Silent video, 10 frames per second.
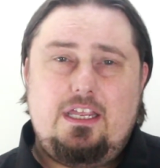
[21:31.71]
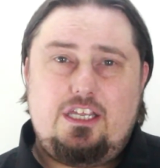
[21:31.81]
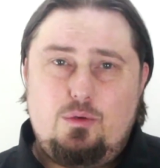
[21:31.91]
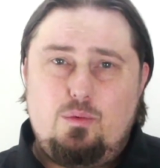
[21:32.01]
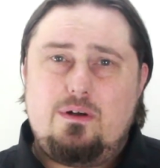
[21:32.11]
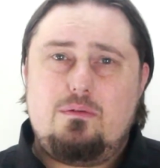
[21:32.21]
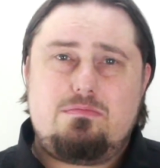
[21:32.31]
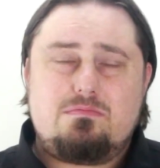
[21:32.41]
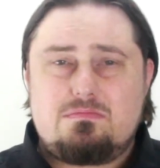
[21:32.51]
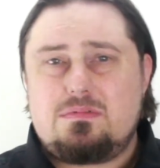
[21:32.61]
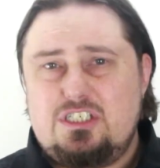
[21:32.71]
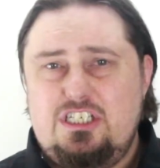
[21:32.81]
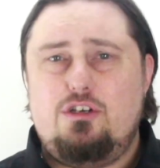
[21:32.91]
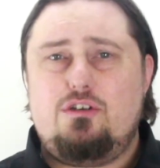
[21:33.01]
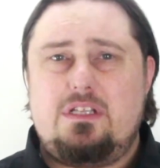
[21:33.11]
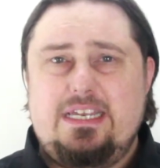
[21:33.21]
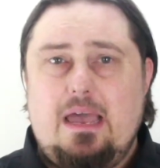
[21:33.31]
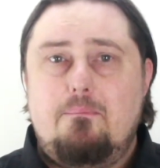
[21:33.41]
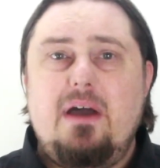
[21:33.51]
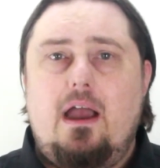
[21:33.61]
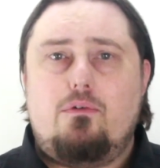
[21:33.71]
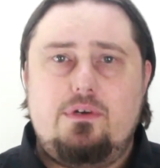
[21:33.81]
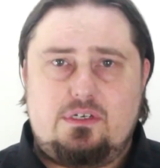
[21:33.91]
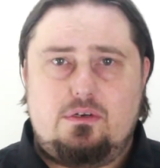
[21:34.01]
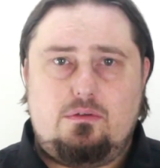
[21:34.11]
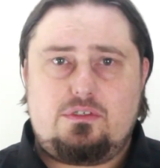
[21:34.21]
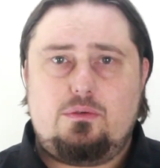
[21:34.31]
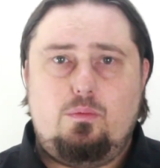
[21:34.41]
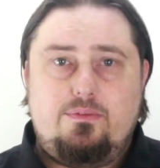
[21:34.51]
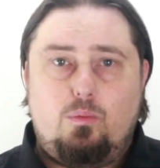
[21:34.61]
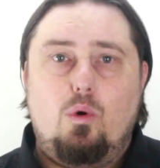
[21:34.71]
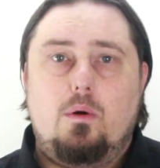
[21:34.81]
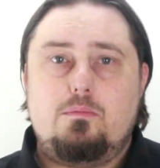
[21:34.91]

you will usually get better results with warm